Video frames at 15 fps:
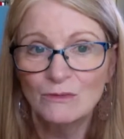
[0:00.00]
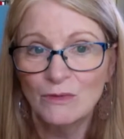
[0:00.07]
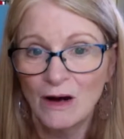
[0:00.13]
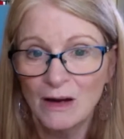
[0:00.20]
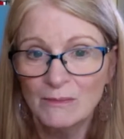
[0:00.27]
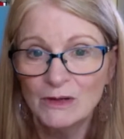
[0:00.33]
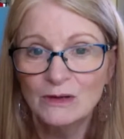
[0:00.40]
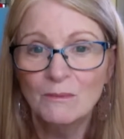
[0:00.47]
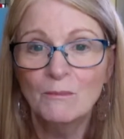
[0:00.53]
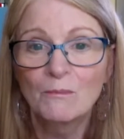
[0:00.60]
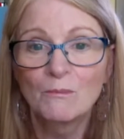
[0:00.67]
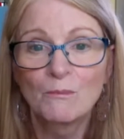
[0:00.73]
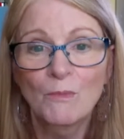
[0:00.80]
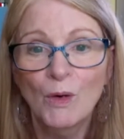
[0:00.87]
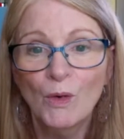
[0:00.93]
Robert
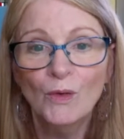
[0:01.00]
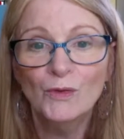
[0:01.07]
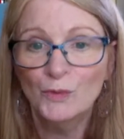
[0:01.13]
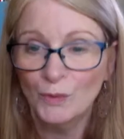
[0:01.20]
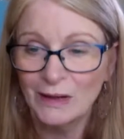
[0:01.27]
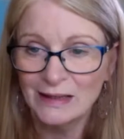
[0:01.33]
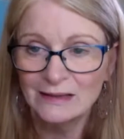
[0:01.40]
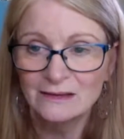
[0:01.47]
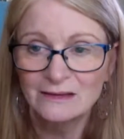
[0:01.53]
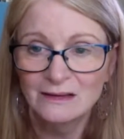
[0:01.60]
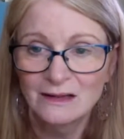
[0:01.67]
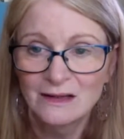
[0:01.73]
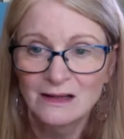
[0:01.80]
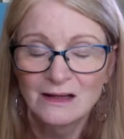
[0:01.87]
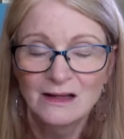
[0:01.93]
Moldwin,
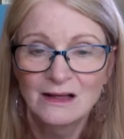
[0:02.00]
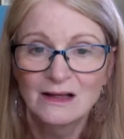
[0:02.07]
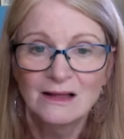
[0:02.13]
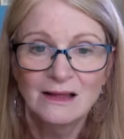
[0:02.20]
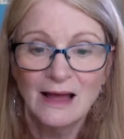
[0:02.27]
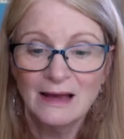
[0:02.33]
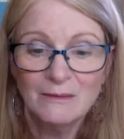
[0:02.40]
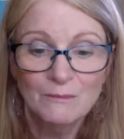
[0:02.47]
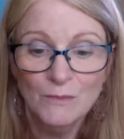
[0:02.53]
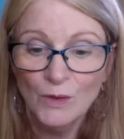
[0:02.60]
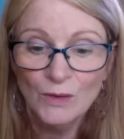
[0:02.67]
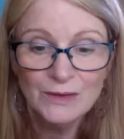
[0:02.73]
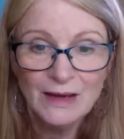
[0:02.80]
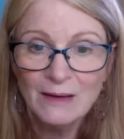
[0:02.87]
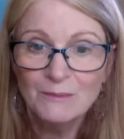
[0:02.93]
like
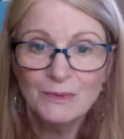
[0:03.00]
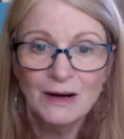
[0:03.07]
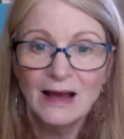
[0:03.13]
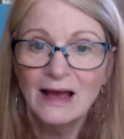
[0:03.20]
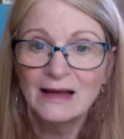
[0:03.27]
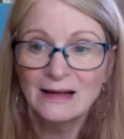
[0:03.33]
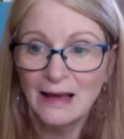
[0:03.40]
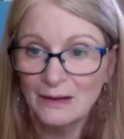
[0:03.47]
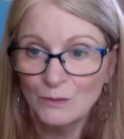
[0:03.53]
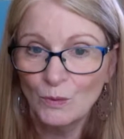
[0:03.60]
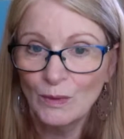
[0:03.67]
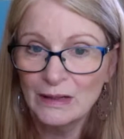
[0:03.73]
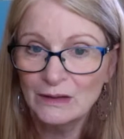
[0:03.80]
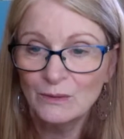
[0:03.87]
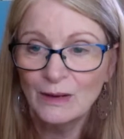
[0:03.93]
mold on bread and
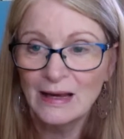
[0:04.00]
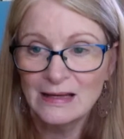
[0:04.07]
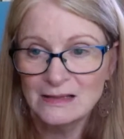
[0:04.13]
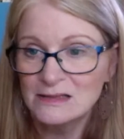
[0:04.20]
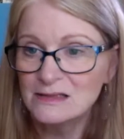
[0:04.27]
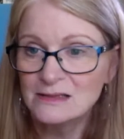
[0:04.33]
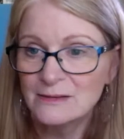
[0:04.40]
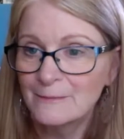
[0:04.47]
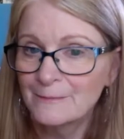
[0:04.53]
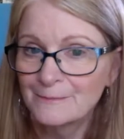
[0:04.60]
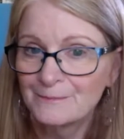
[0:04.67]
win a race.